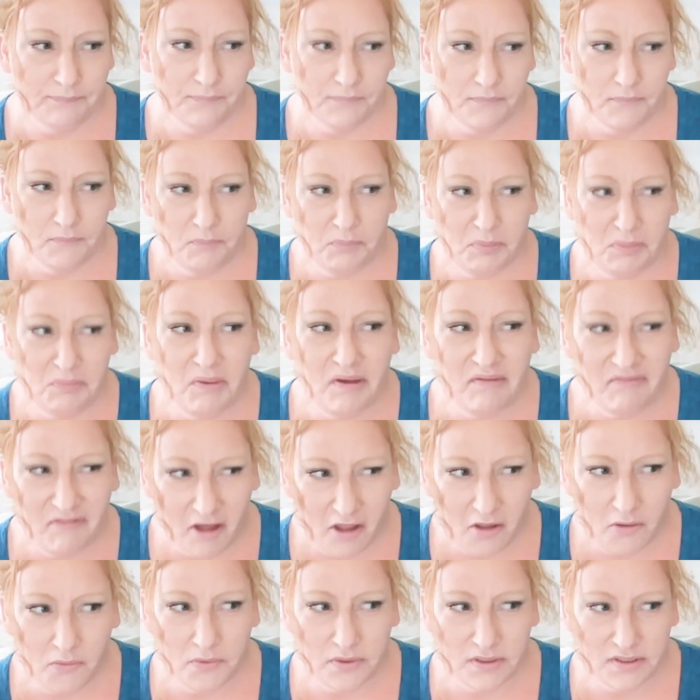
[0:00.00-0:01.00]
But my
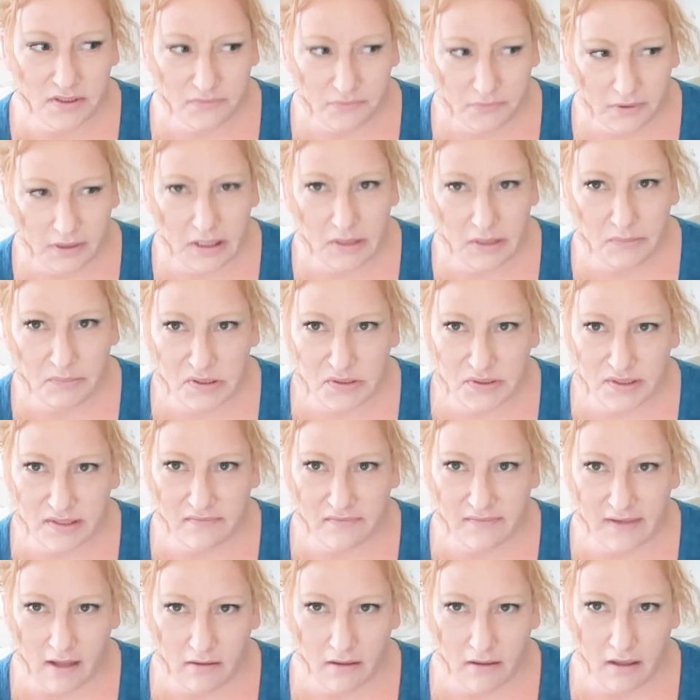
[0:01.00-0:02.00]
father was a really abusive,
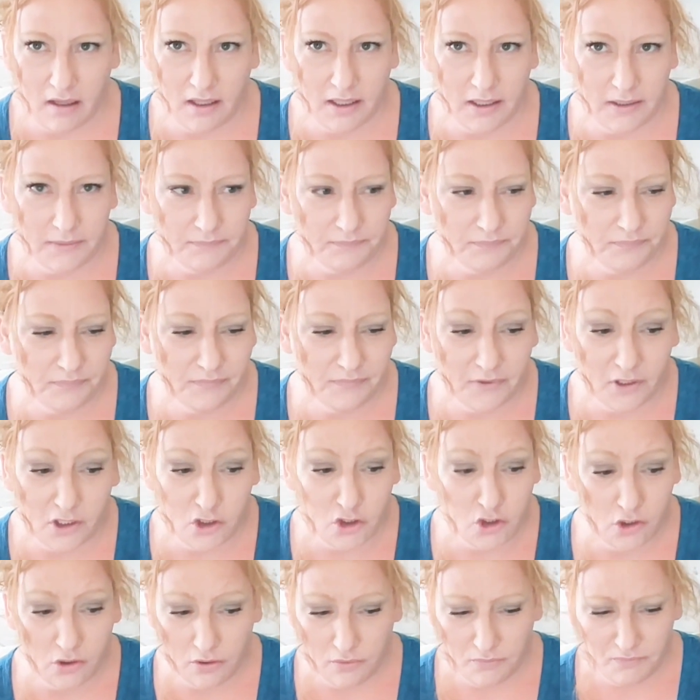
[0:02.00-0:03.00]

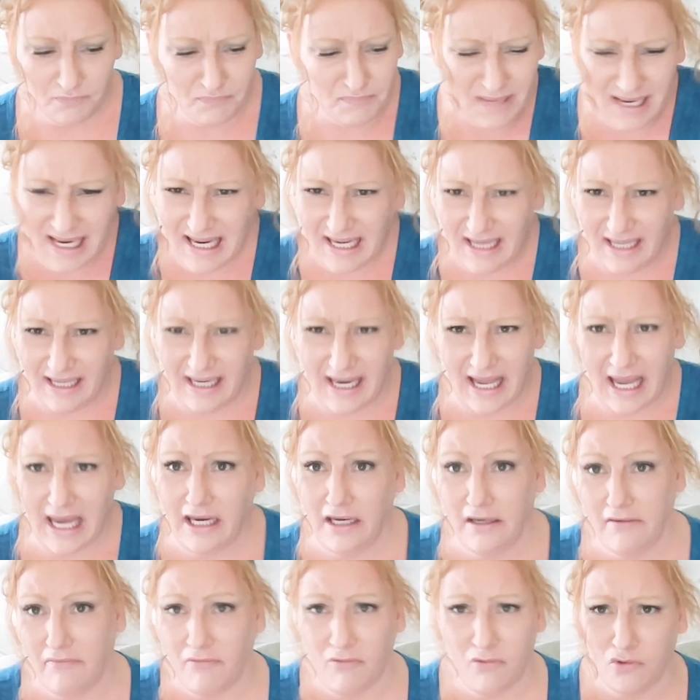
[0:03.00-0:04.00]
mean,
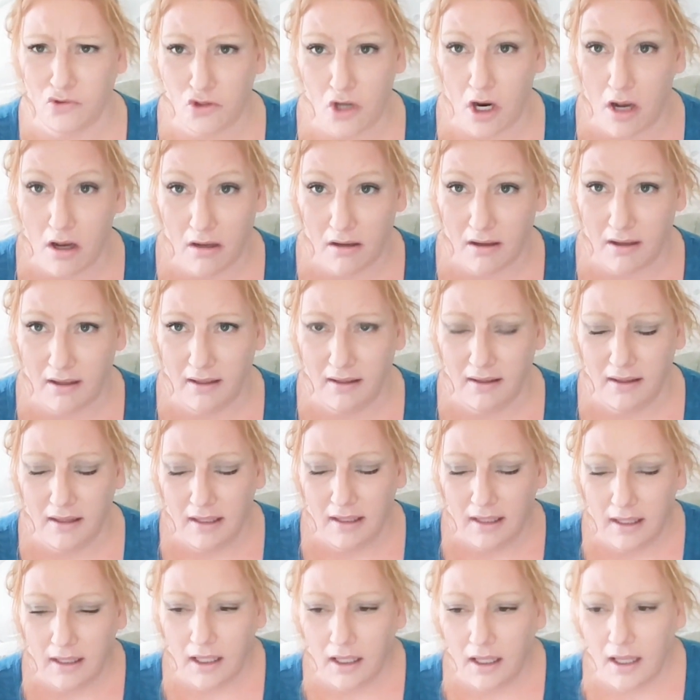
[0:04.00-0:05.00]
hateful drunk.
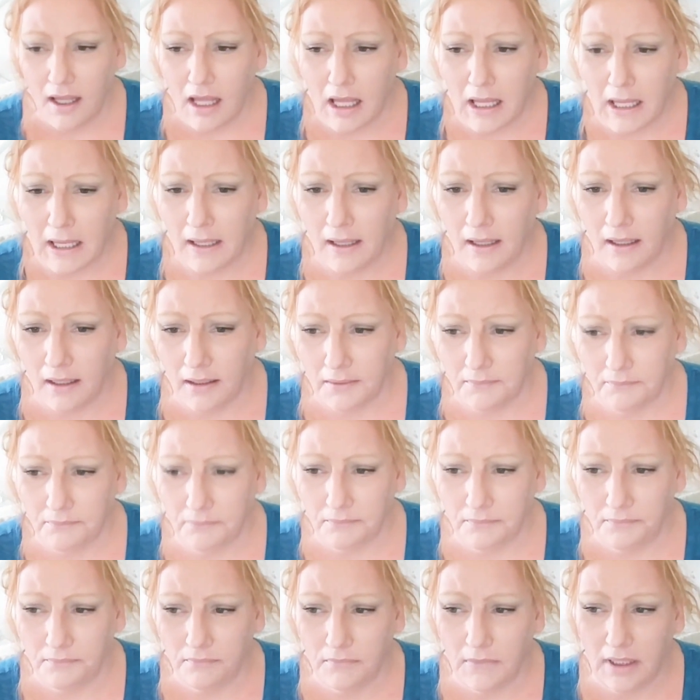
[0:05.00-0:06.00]

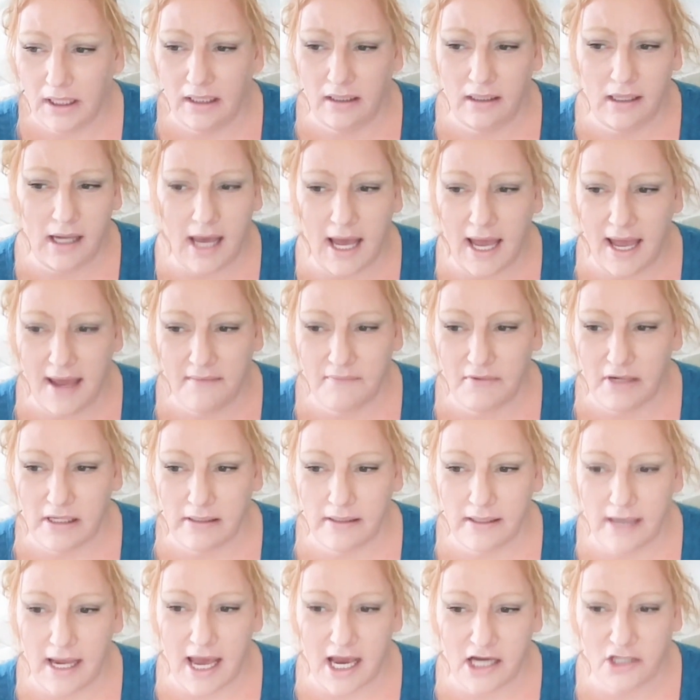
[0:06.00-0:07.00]
And I haven't
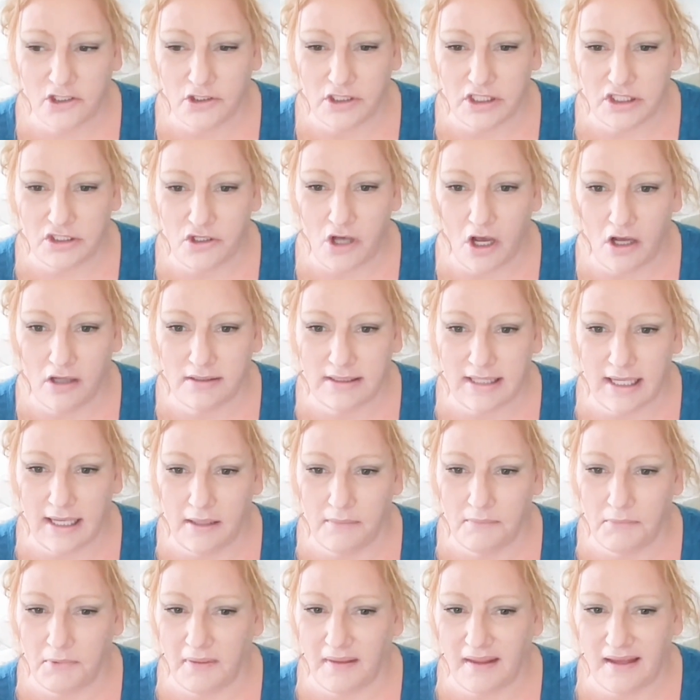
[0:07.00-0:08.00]
actually talked to
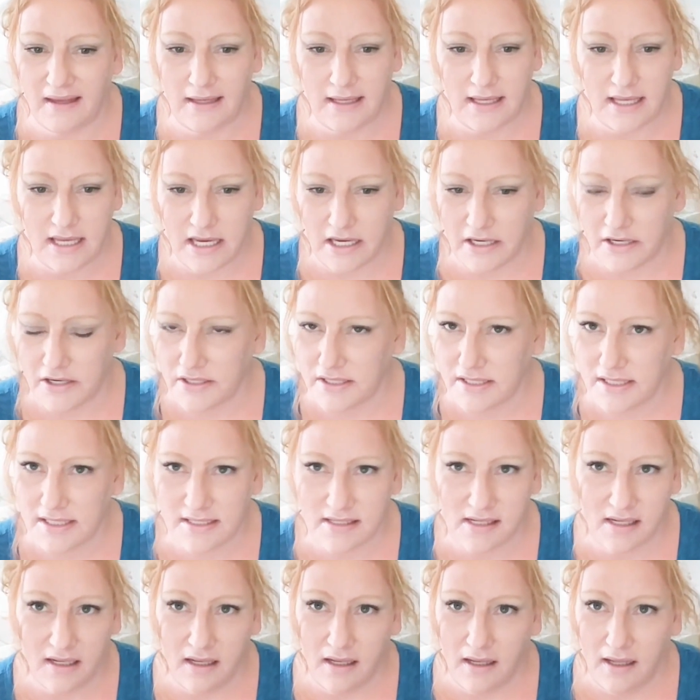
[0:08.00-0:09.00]
him in like
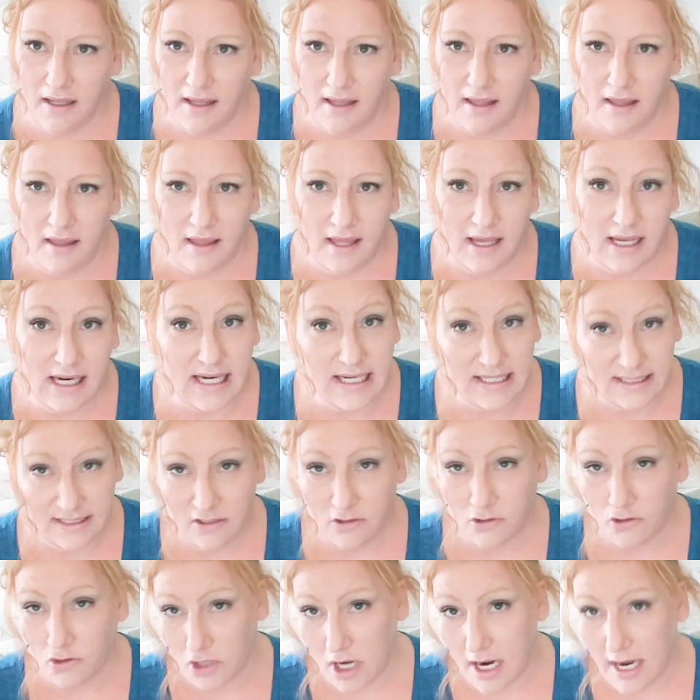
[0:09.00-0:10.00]
years. And he
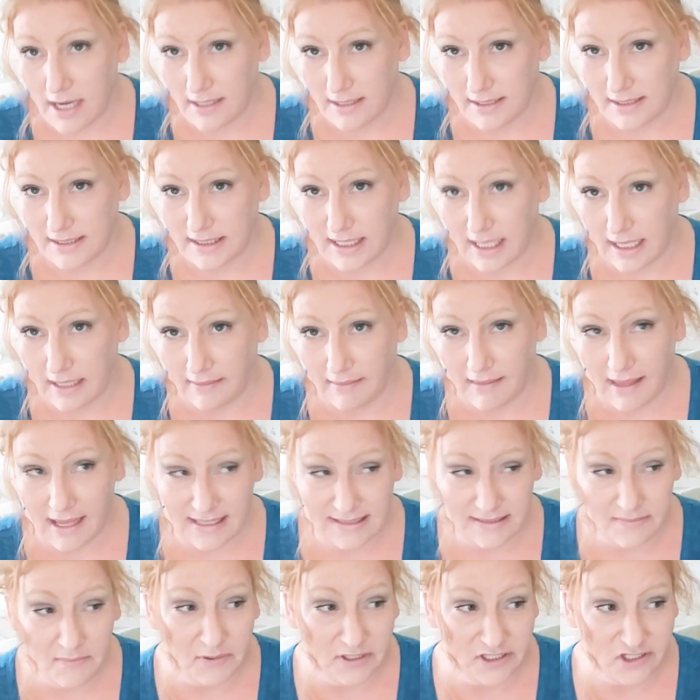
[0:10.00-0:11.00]
still drinks. And
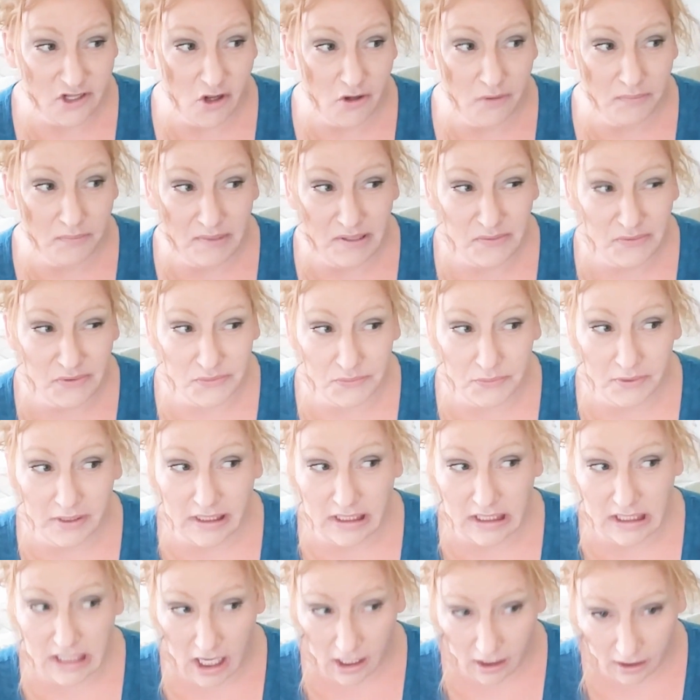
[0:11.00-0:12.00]
last time I saw him, he was
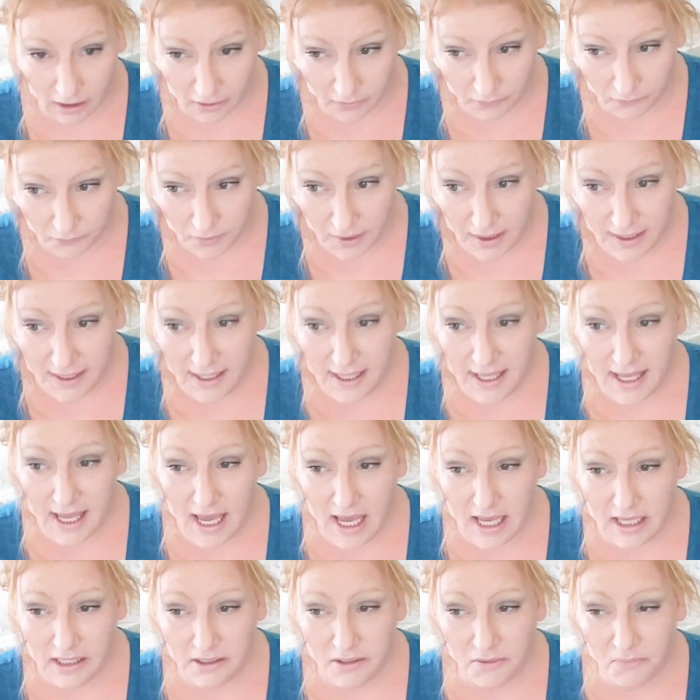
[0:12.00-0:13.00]
really yellow
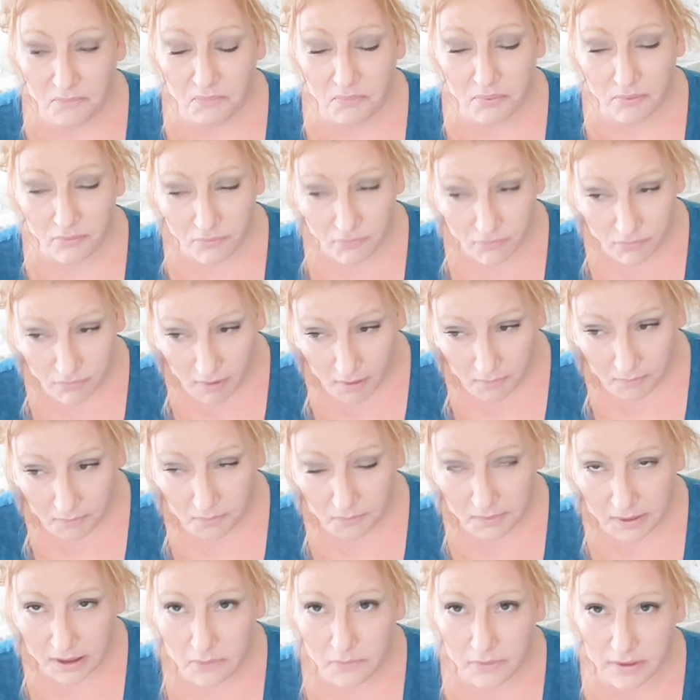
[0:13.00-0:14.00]
and
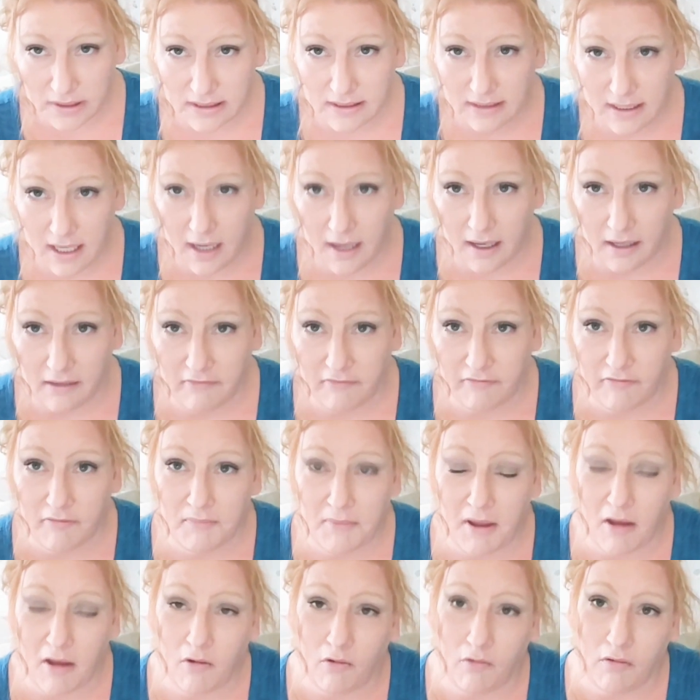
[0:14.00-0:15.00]
probably going to die
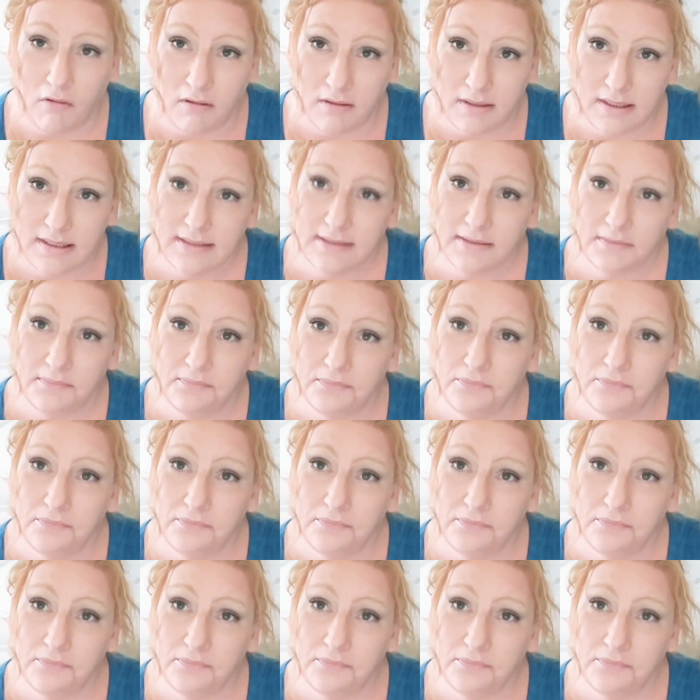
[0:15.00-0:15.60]
from alcoholism.